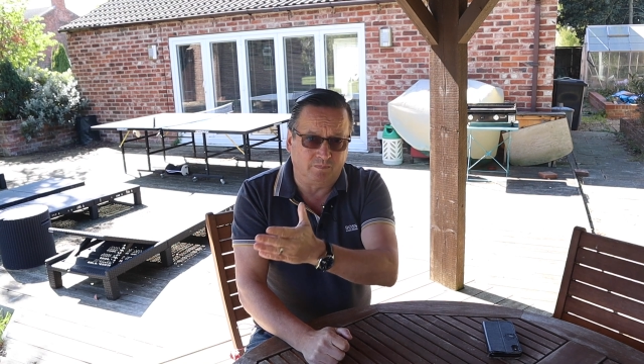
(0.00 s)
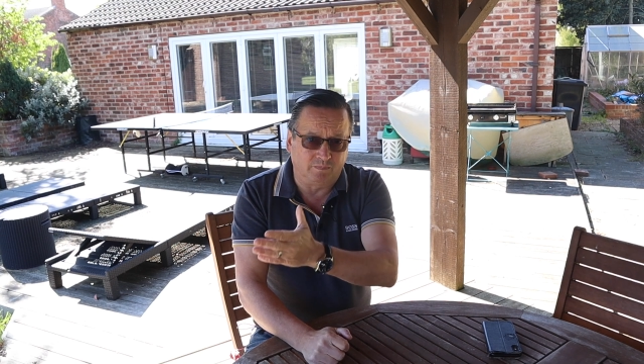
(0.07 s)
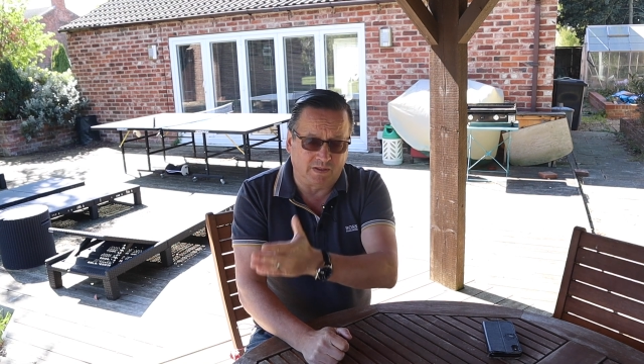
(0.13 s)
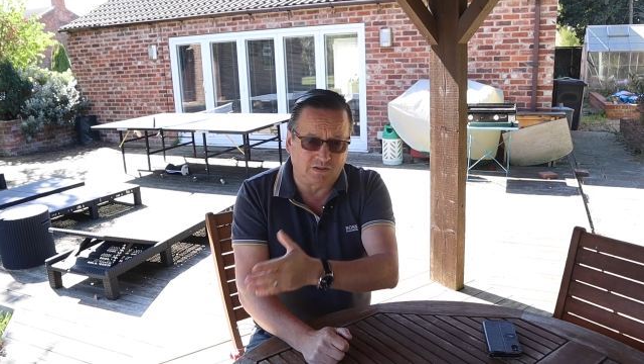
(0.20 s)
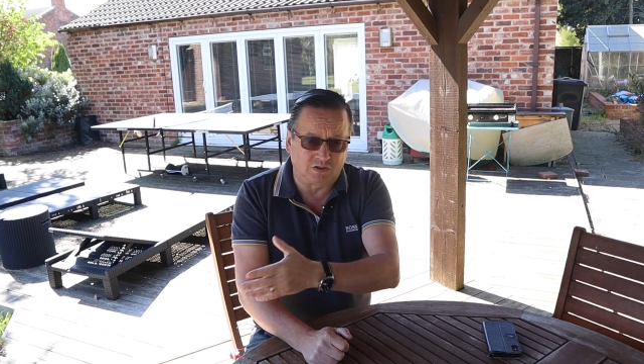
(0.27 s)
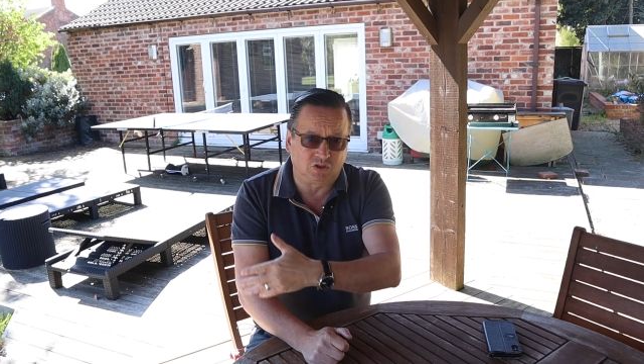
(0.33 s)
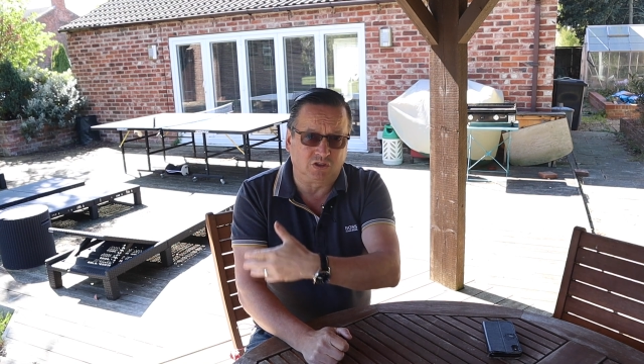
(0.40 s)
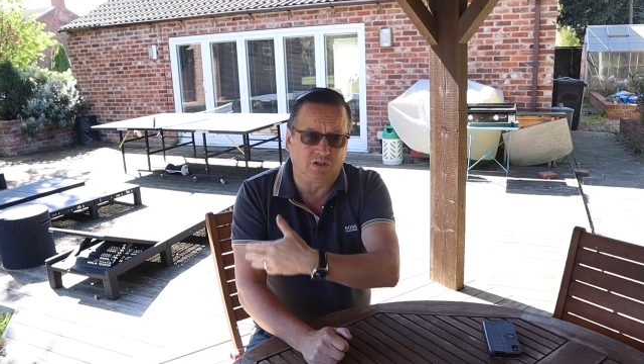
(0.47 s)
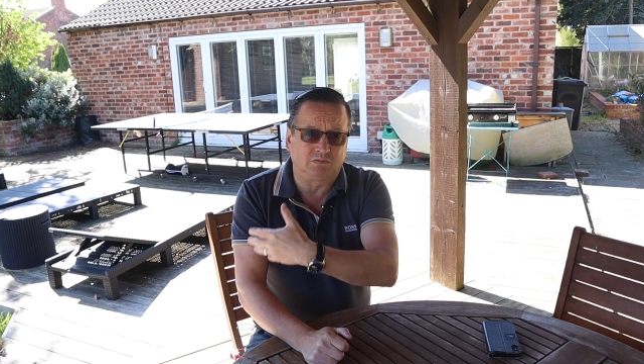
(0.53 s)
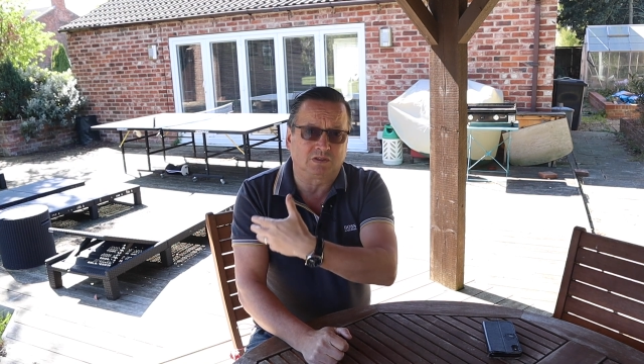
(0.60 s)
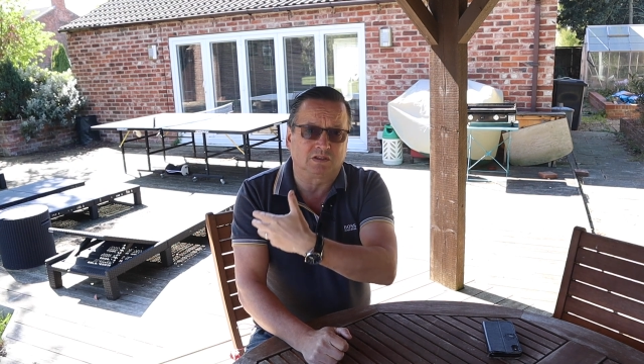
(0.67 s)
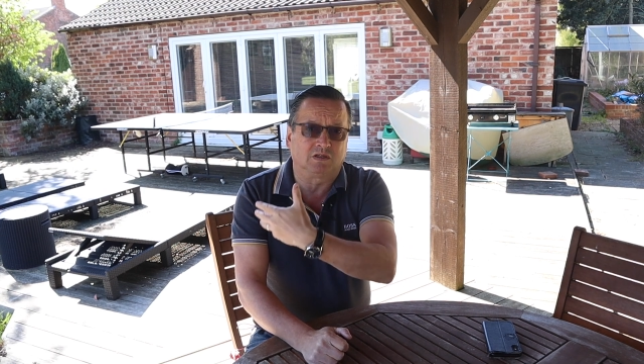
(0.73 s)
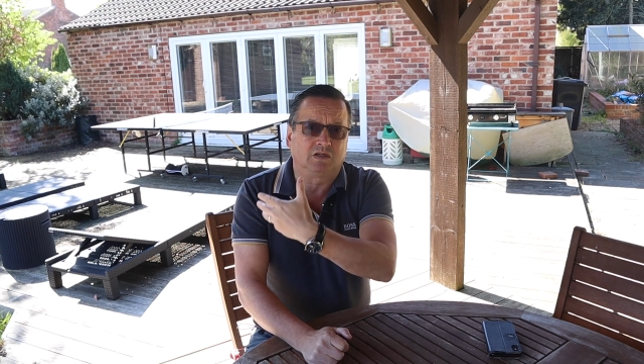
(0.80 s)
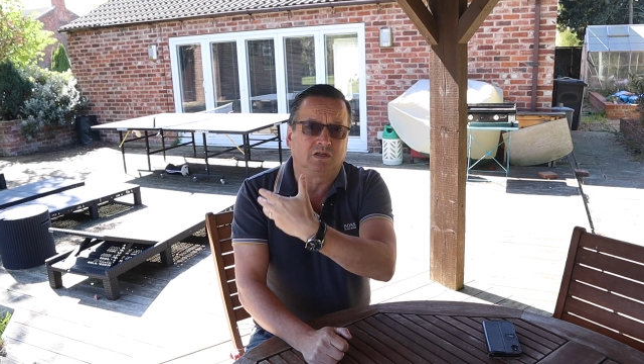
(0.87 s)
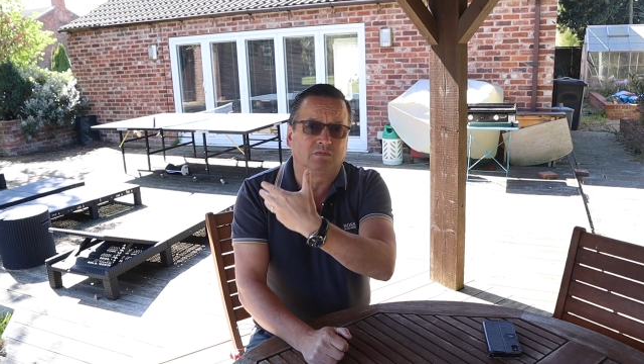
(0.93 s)
mentorship
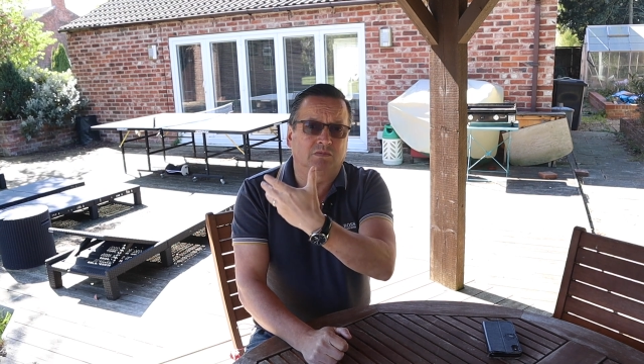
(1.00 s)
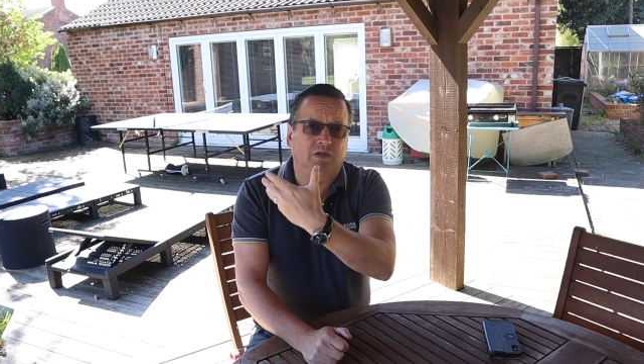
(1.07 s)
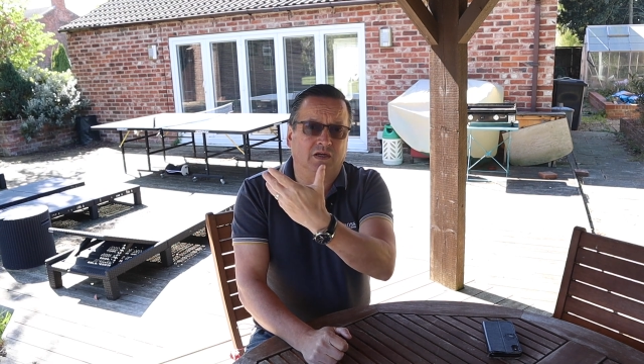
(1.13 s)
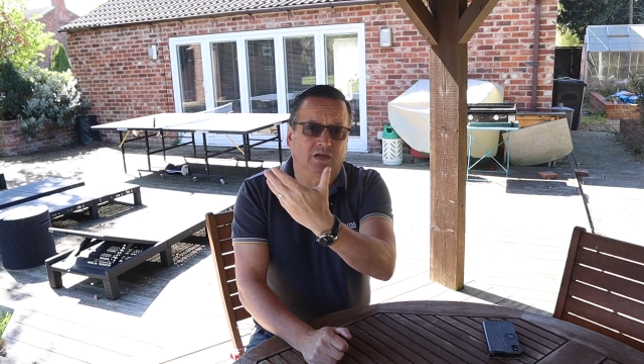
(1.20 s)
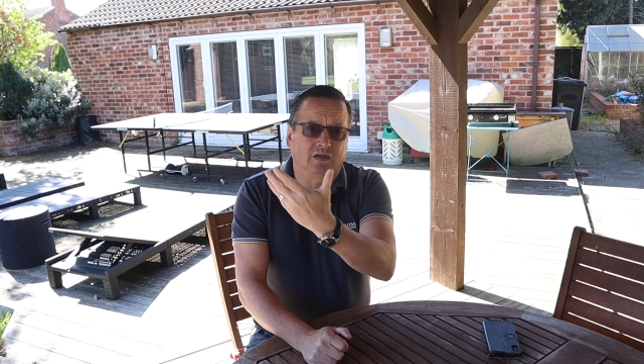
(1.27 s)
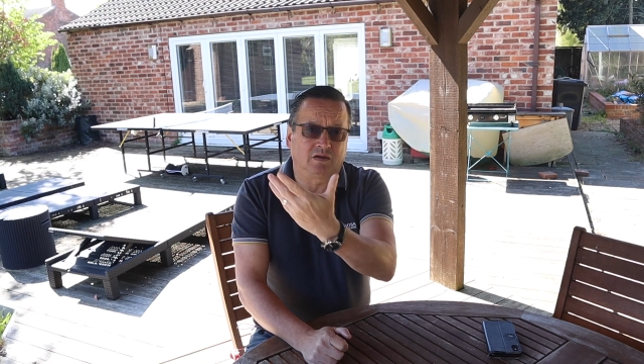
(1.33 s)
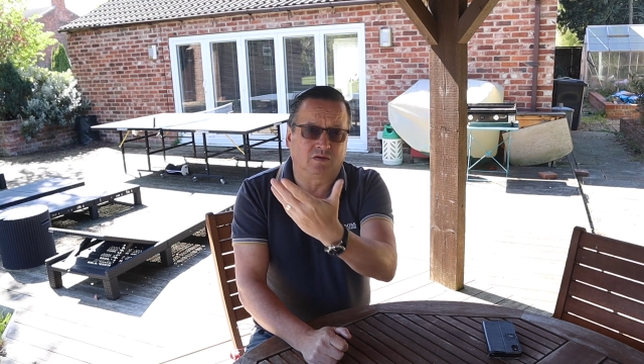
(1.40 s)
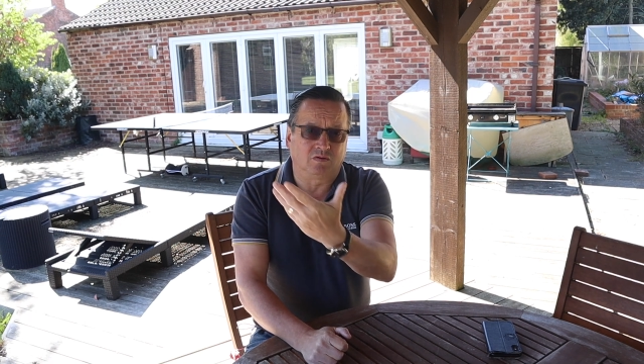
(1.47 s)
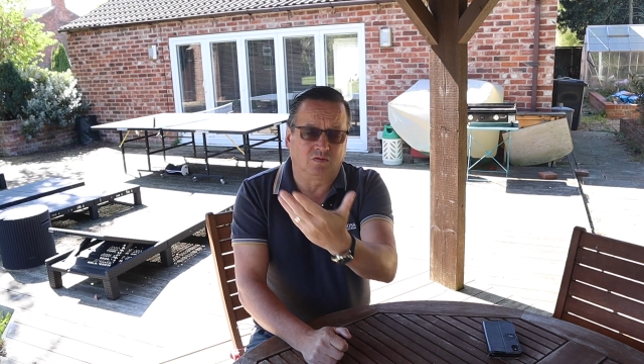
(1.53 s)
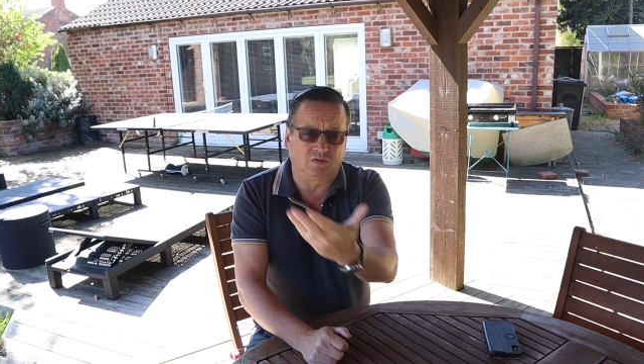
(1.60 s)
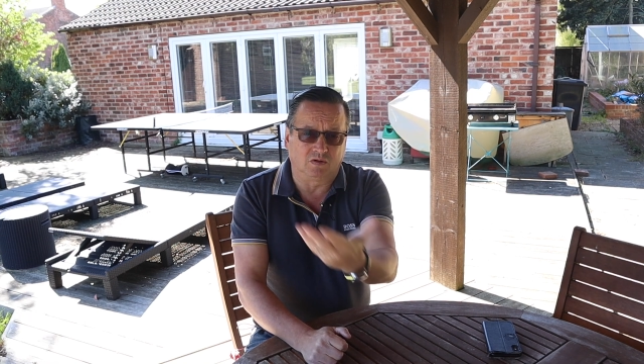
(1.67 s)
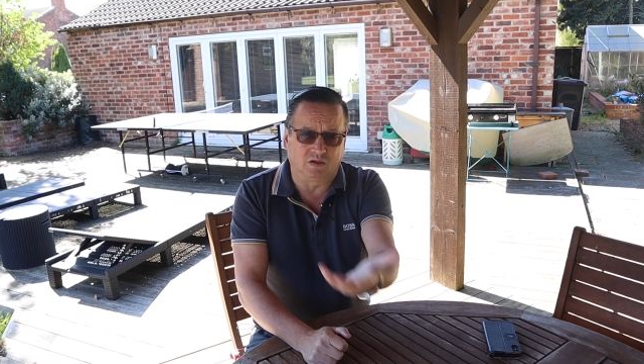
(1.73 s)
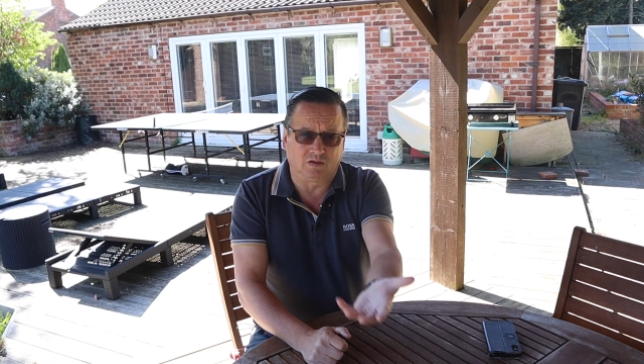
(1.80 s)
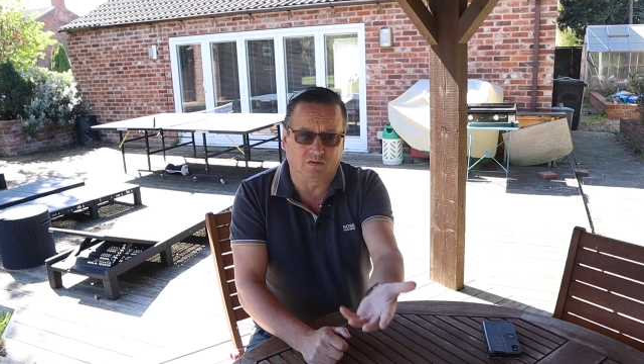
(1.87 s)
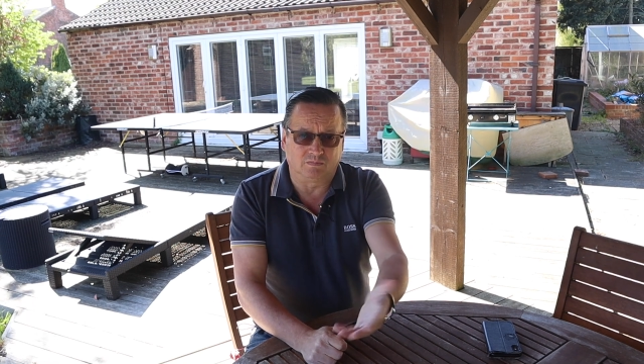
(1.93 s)
site,
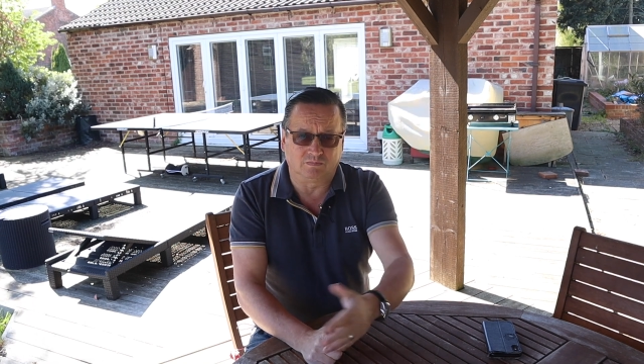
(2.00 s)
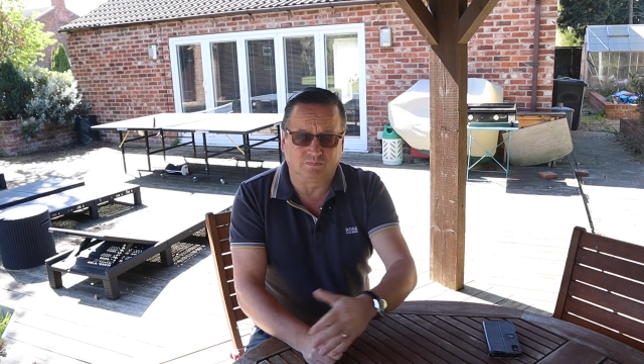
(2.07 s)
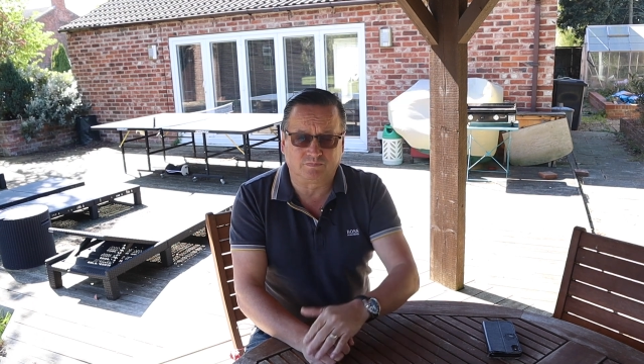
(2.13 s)
our